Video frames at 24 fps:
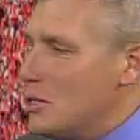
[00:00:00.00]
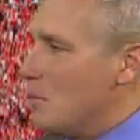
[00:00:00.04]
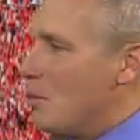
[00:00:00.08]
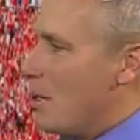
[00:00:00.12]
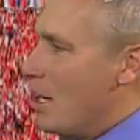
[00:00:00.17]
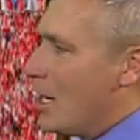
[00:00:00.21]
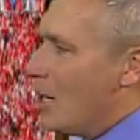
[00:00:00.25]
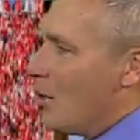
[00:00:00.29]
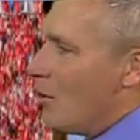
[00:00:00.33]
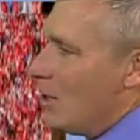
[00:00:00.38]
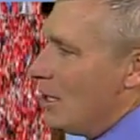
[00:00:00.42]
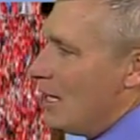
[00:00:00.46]

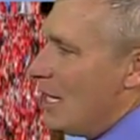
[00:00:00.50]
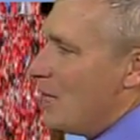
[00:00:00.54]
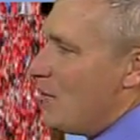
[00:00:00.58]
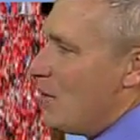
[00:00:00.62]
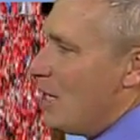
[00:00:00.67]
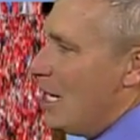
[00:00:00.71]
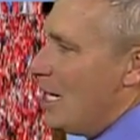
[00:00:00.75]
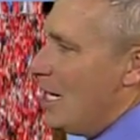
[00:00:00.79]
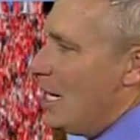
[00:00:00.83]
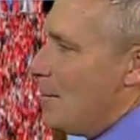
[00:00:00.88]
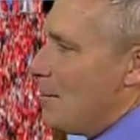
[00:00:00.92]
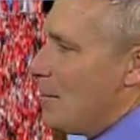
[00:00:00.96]
tomorrow,
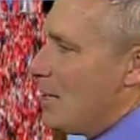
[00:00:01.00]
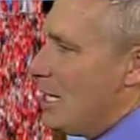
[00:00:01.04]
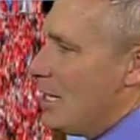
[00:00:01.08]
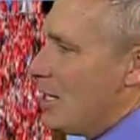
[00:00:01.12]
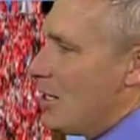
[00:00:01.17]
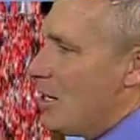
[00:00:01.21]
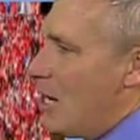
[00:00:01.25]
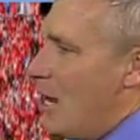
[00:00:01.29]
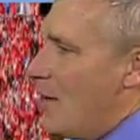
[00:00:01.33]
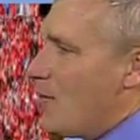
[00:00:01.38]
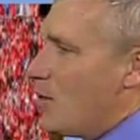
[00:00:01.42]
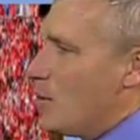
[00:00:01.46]
11 a.m.
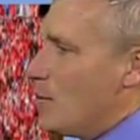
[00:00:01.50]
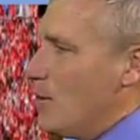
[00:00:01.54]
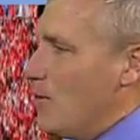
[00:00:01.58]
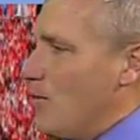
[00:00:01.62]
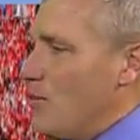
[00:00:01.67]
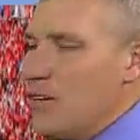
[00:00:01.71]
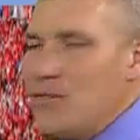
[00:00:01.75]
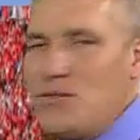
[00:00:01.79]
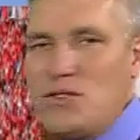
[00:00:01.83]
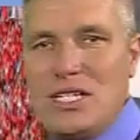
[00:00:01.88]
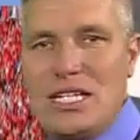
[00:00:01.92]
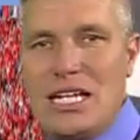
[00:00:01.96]
kickoff. It'll be
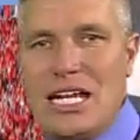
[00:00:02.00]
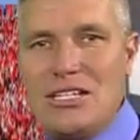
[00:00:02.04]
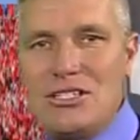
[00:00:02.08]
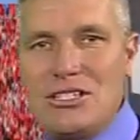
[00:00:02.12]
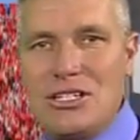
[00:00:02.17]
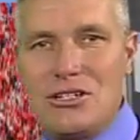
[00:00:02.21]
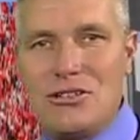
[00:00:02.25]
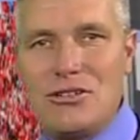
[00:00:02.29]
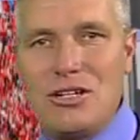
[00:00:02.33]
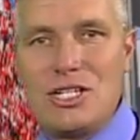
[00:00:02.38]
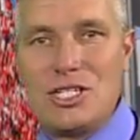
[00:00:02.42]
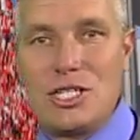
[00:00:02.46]
58
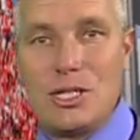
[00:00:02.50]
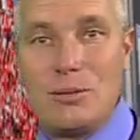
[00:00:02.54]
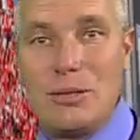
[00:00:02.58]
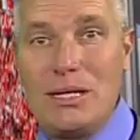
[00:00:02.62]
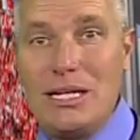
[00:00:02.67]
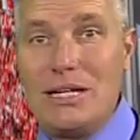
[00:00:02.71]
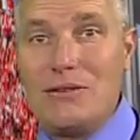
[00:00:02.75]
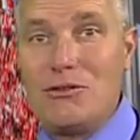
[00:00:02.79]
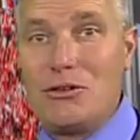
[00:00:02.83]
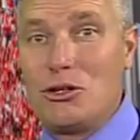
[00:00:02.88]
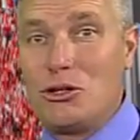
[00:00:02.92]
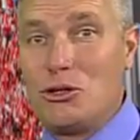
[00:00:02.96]
degrees. It'll be
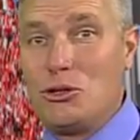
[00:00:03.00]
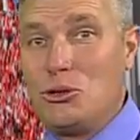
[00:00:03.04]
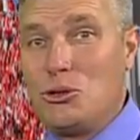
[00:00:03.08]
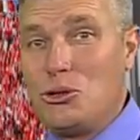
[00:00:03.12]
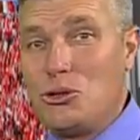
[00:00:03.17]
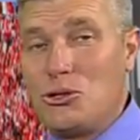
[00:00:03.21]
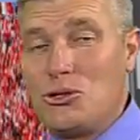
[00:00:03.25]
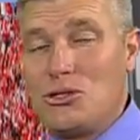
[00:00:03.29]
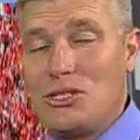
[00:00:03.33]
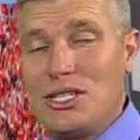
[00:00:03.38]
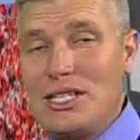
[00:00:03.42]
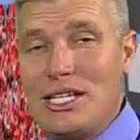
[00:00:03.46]
even
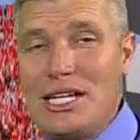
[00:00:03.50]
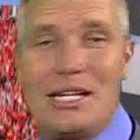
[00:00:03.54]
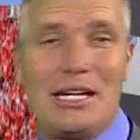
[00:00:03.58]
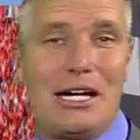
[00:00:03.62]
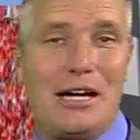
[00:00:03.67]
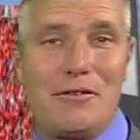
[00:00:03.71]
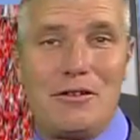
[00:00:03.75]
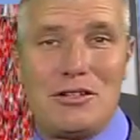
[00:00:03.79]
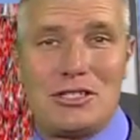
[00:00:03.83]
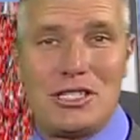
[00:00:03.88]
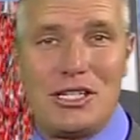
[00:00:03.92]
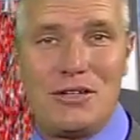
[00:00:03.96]
cooler than that,
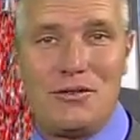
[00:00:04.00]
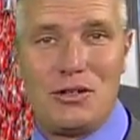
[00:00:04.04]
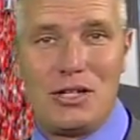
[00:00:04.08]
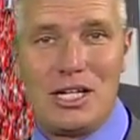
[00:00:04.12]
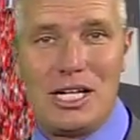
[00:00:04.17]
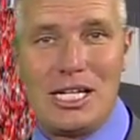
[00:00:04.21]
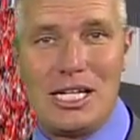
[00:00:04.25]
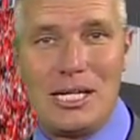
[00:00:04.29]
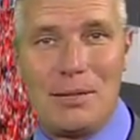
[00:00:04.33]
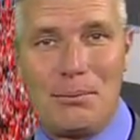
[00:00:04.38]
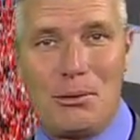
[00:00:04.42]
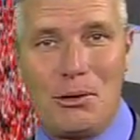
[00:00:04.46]
obviously, for
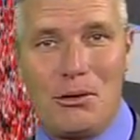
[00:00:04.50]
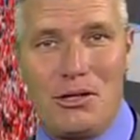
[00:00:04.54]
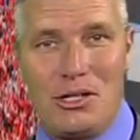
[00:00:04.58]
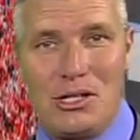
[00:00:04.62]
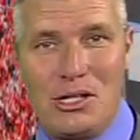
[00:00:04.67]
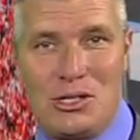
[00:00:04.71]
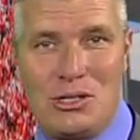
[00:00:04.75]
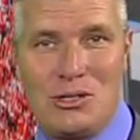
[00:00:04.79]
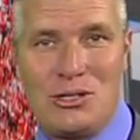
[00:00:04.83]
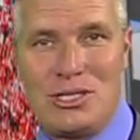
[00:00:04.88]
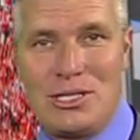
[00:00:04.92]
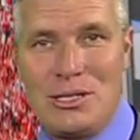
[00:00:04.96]
getting up early
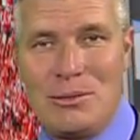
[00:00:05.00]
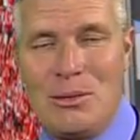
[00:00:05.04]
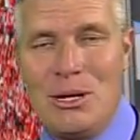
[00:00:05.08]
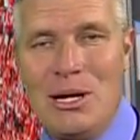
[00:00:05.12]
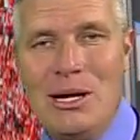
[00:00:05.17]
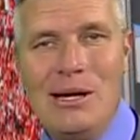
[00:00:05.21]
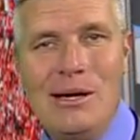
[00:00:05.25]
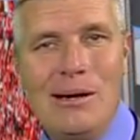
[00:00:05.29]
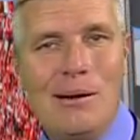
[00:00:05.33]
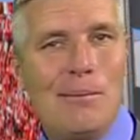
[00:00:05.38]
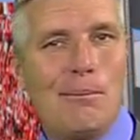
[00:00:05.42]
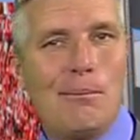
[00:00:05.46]
to do some
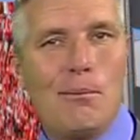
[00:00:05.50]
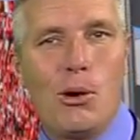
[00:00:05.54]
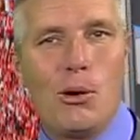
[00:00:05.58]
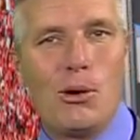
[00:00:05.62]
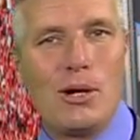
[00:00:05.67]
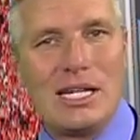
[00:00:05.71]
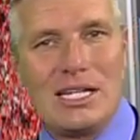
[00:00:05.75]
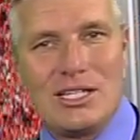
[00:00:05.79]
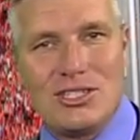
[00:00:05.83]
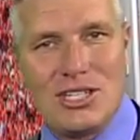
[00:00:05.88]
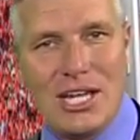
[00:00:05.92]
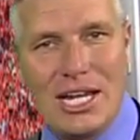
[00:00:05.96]

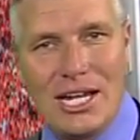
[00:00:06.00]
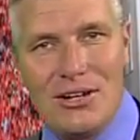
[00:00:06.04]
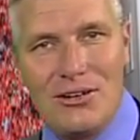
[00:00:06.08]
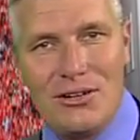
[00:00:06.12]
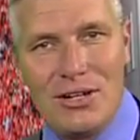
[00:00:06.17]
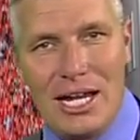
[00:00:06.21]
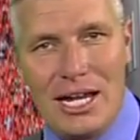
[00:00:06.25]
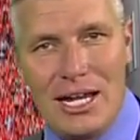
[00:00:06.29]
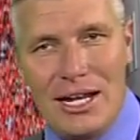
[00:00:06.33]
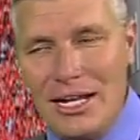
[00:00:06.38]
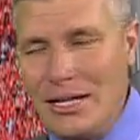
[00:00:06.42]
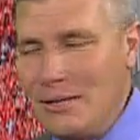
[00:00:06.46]
morning
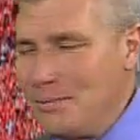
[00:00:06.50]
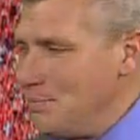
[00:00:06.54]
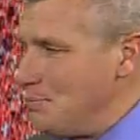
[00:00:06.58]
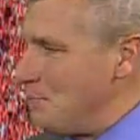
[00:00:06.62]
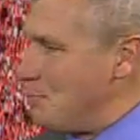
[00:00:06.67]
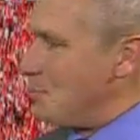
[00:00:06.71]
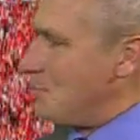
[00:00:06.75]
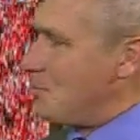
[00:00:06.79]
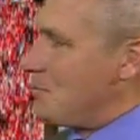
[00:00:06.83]
tailgating.